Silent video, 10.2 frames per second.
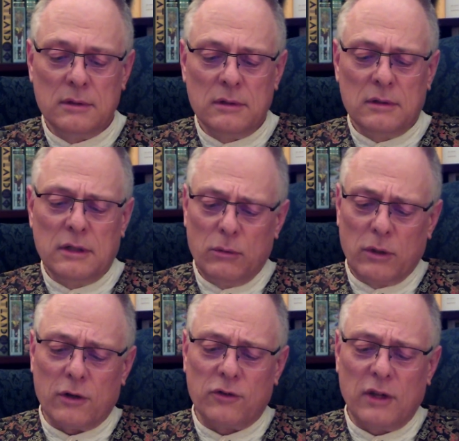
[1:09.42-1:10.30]
"Now we
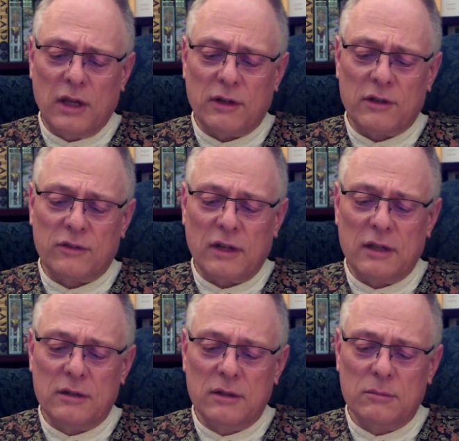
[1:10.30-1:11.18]
are safe," I
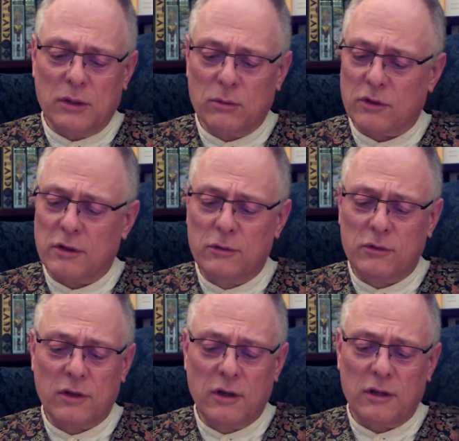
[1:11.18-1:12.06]
said, but it was a close
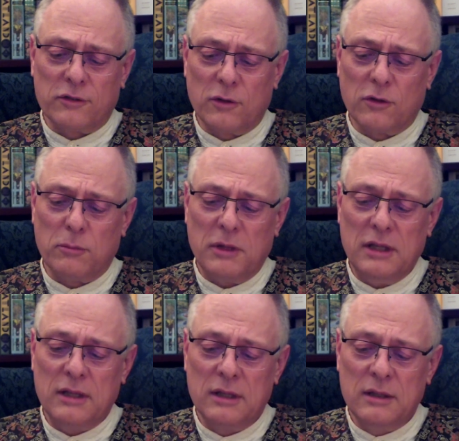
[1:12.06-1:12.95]
call, so to
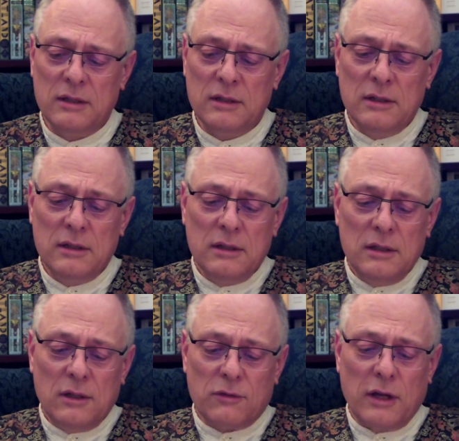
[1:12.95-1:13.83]
speak.
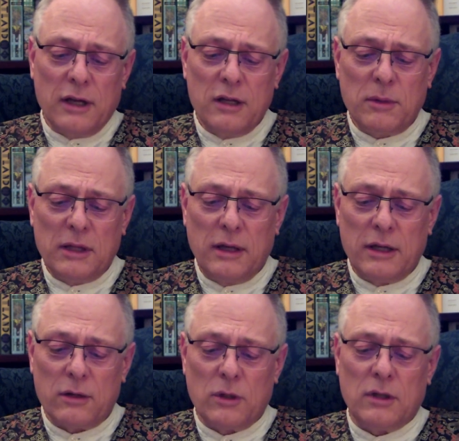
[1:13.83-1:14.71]
If the night had been
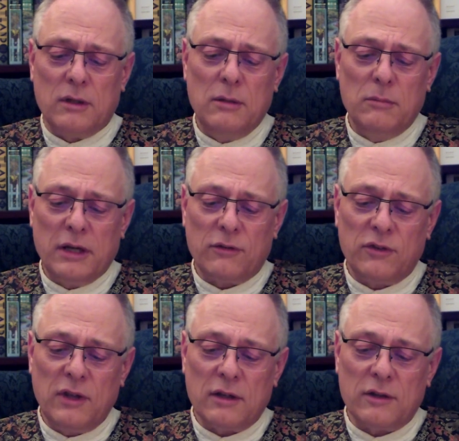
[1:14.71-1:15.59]
lighter, he might have
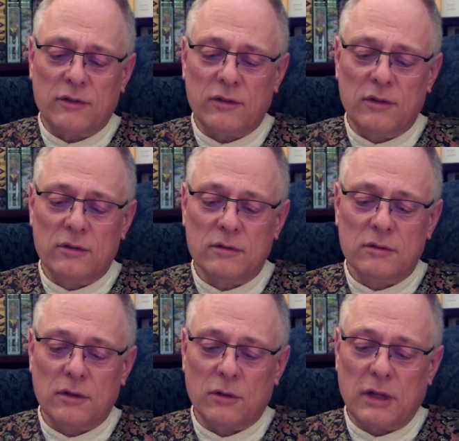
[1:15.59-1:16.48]
seen us.
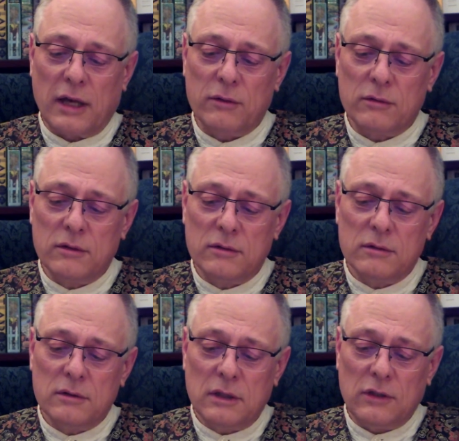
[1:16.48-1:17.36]
No doubt,
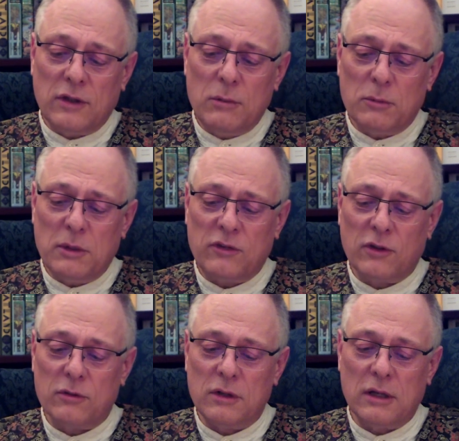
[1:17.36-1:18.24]
he seemed to be so
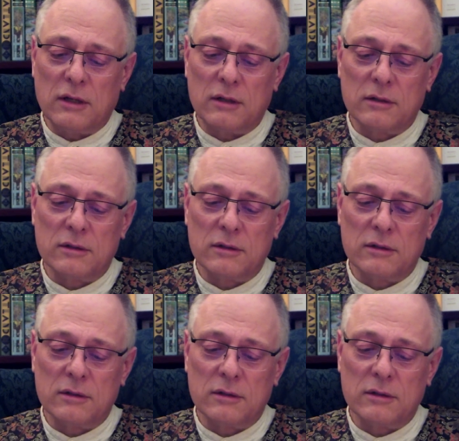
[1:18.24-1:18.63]
near.